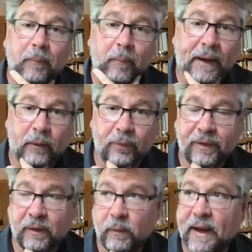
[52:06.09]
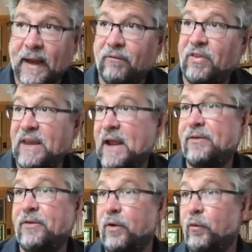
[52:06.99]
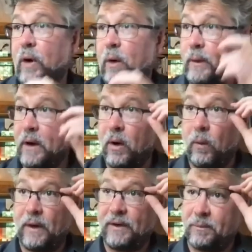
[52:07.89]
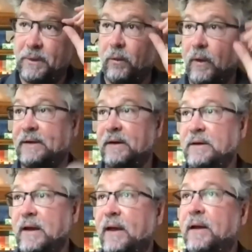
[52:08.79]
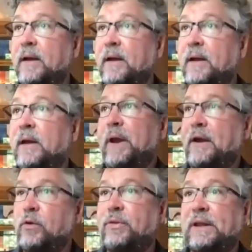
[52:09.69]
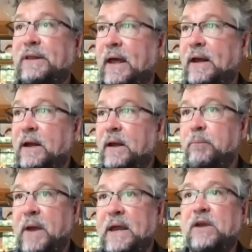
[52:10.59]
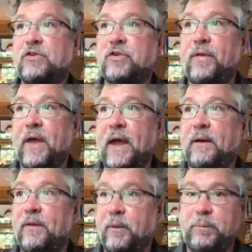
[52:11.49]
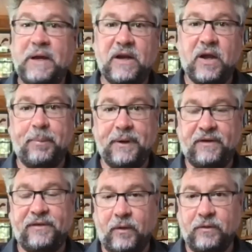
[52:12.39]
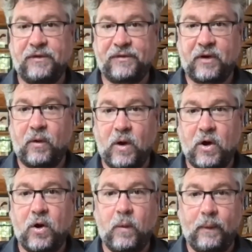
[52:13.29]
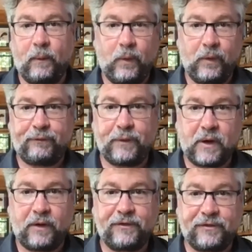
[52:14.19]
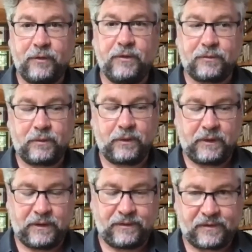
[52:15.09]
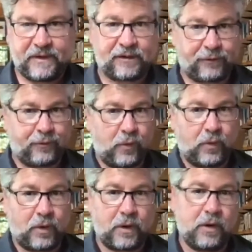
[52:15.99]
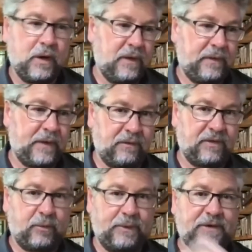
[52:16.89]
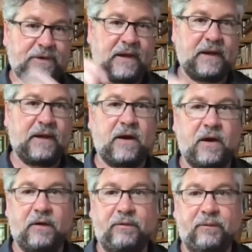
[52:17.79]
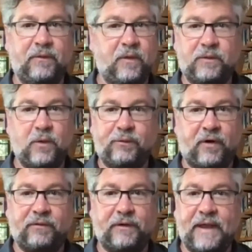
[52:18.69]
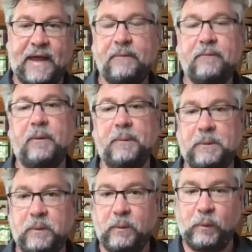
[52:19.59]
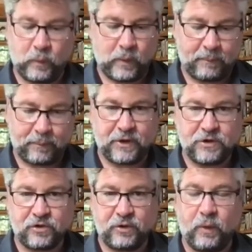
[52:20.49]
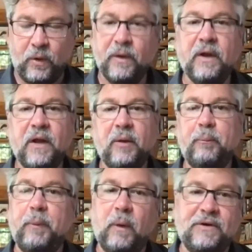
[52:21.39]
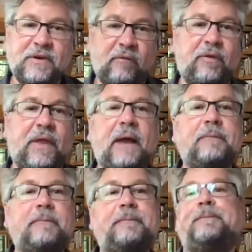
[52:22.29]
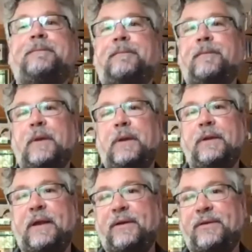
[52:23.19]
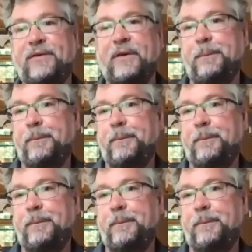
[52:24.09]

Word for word: Um, I don't think we have the answer of where we all want to be directed yet. But I do think that making sure that the big companies don't just go, oh, well, if we all just do this really easy task four, then everything will be taken care of. And don't fall for that. I'm pretty sure you won't, but watch out for that. Thanks, Tim.